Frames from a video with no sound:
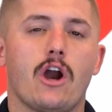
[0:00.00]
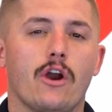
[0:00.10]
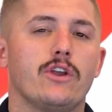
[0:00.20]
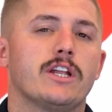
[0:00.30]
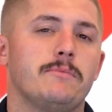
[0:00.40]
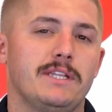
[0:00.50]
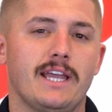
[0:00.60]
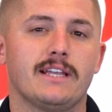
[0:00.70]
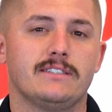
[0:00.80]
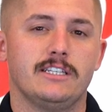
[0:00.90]
Are you gonna be
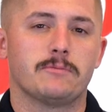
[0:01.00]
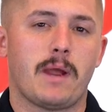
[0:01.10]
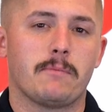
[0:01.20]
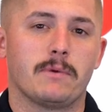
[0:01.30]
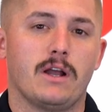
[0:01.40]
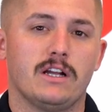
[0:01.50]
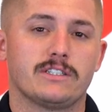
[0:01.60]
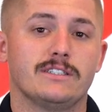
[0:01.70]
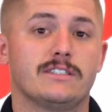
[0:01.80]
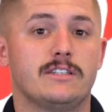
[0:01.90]
taking C-spine
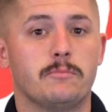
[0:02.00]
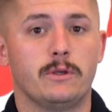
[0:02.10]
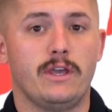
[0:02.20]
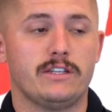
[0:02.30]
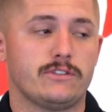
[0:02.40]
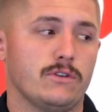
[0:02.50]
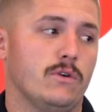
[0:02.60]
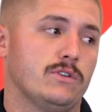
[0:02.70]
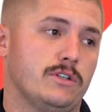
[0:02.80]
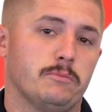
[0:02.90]
precautions? Simple yes
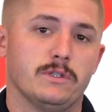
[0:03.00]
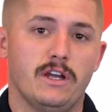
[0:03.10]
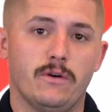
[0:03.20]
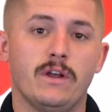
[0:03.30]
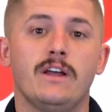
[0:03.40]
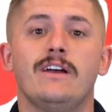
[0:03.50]
or simple no.